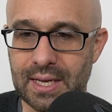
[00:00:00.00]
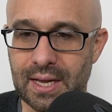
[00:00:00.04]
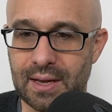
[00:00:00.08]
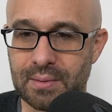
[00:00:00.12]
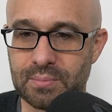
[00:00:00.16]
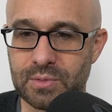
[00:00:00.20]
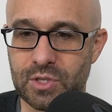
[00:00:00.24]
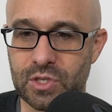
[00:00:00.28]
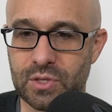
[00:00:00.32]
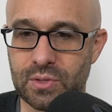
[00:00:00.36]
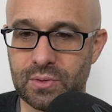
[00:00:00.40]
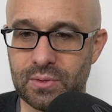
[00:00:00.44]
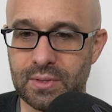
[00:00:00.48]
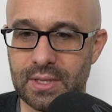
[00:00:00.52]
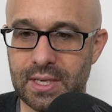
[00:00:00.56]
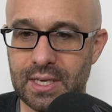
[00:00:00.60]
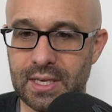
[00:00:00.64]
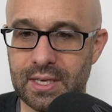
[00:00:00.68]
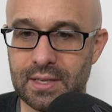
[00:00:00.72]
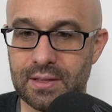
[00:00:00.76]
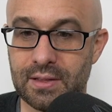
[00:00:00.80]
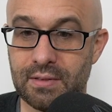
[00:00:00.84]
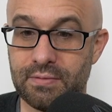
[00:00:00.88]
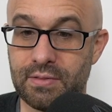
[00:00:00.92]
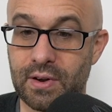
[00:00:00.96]
up to
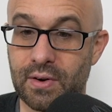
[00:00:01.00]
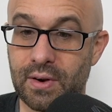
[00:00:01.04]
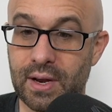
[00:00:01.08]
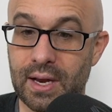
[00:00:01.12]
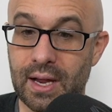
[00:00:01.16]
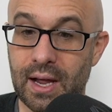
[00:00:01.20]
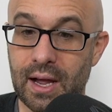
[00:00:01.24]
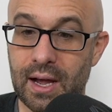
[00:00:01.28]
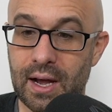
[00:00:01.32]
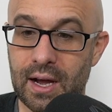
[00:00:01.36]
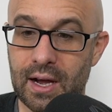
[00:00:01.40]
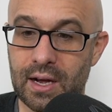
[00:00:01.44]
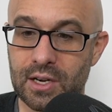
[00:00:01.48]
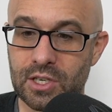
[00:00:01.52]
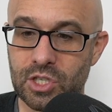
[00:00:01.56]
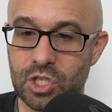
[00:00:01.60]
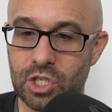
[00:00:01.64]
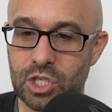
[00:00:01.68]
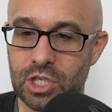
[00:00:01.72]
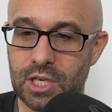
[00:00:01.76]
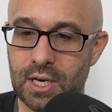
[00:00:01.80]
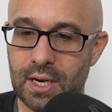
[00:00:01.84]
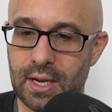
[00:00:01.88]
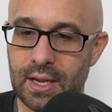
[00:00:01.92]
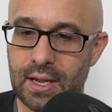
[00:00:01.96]
the very harsh